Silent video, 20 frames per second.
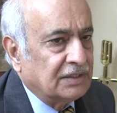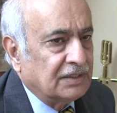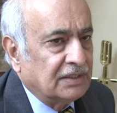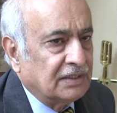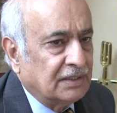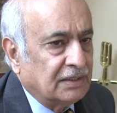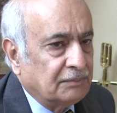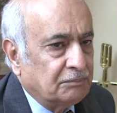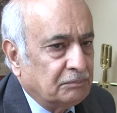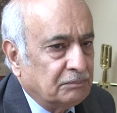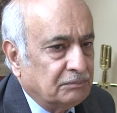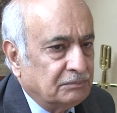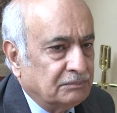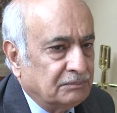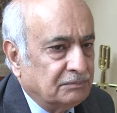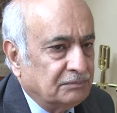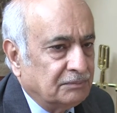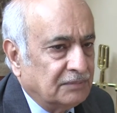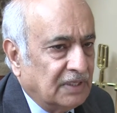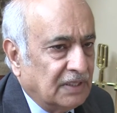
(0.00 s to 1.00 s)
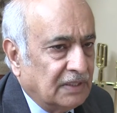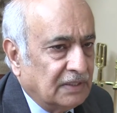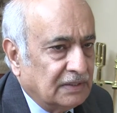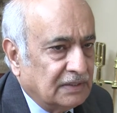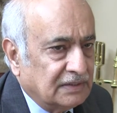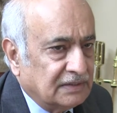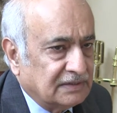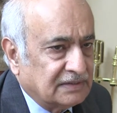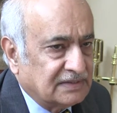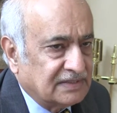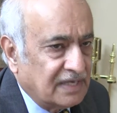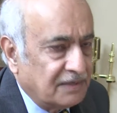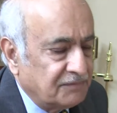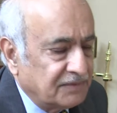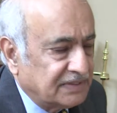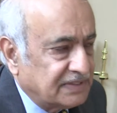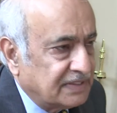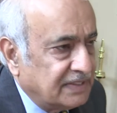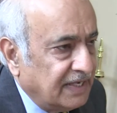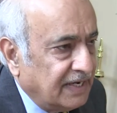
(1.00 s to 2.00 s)
uh,
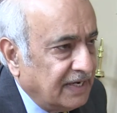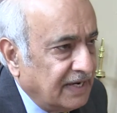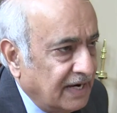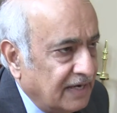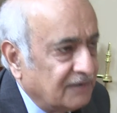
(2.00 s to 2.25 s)
Seventh day